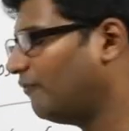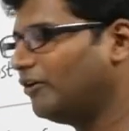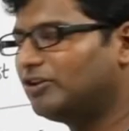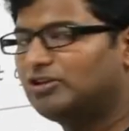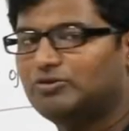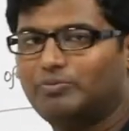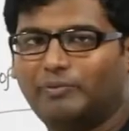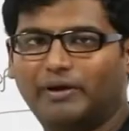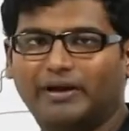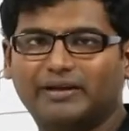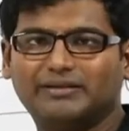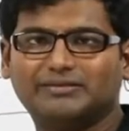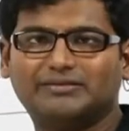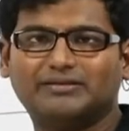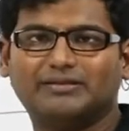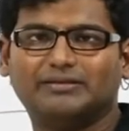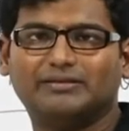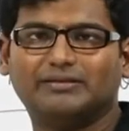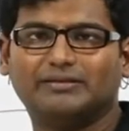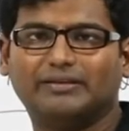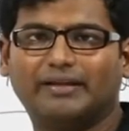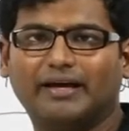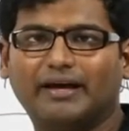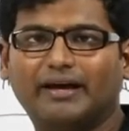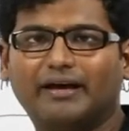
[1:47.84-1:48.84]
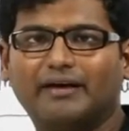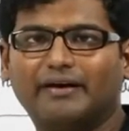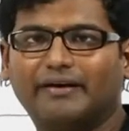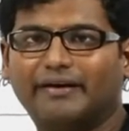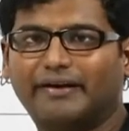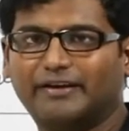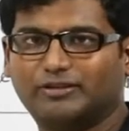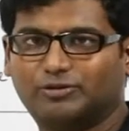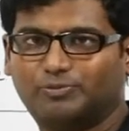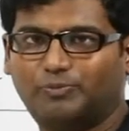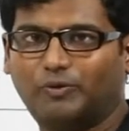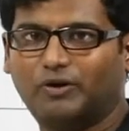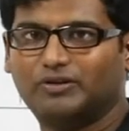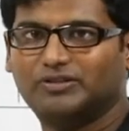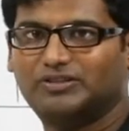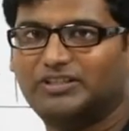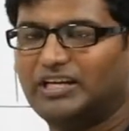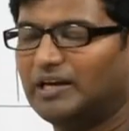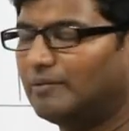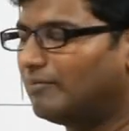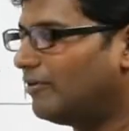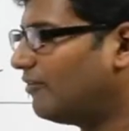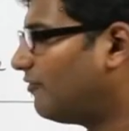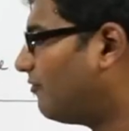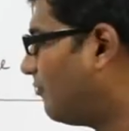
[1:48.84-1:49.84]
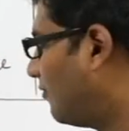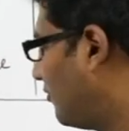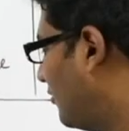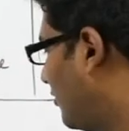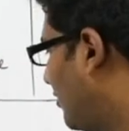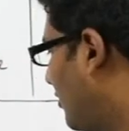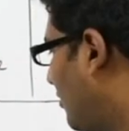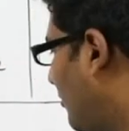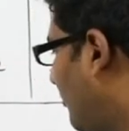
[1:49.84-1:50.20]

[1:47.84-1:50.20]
which means the response time of